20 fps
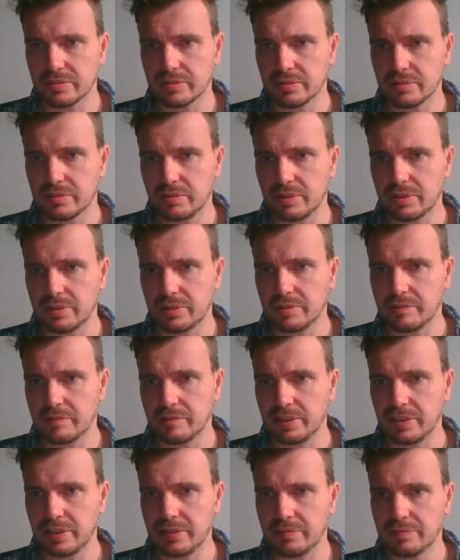the one in
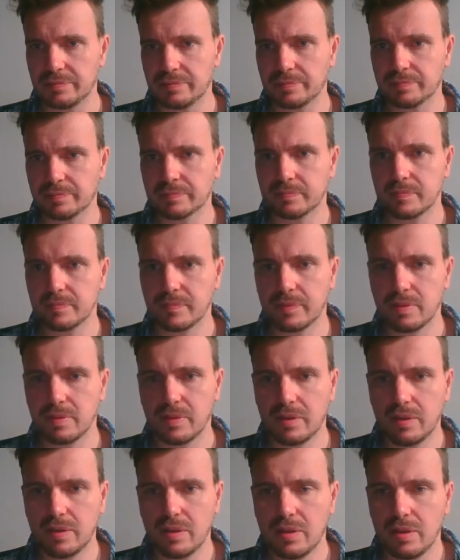green.
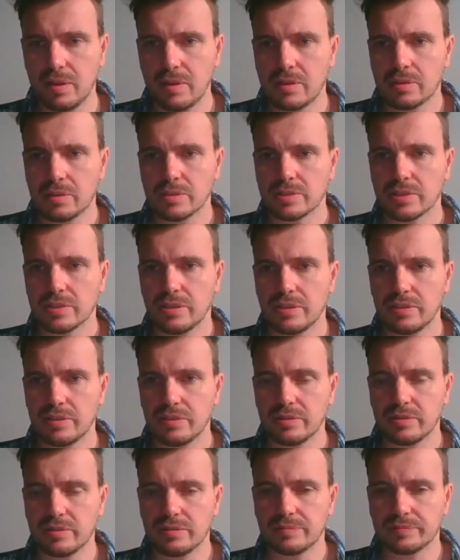
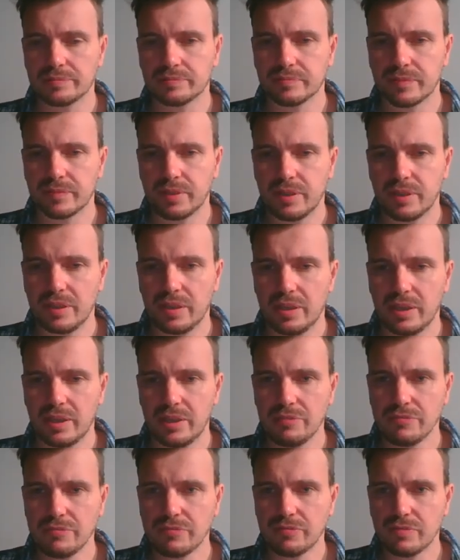So
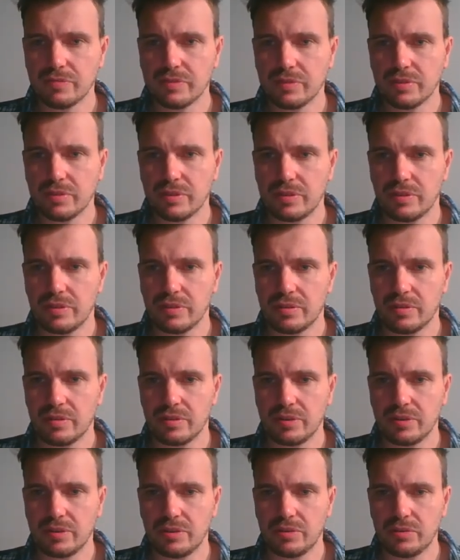if
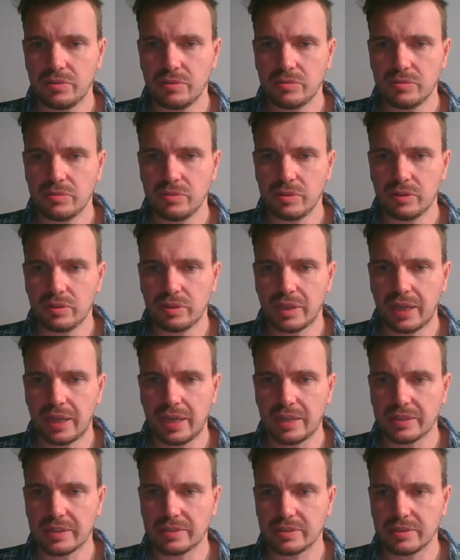you look
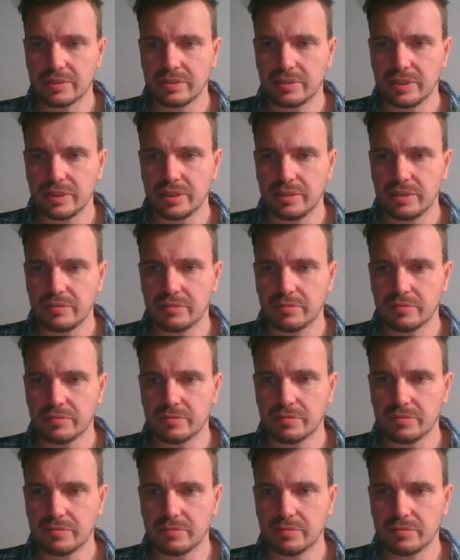at the